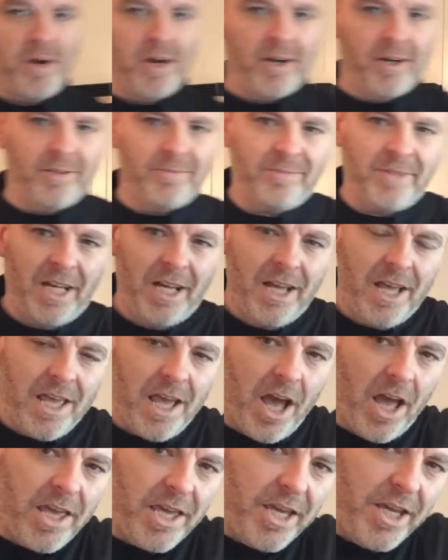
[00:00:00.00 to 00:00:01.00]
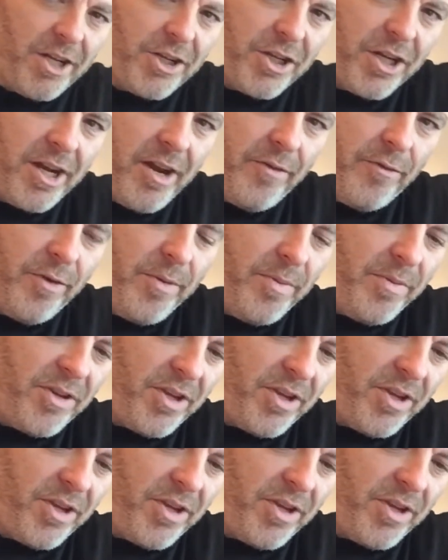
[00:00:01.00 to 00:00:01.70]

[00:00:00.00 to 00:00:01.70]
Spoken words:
better. Each and every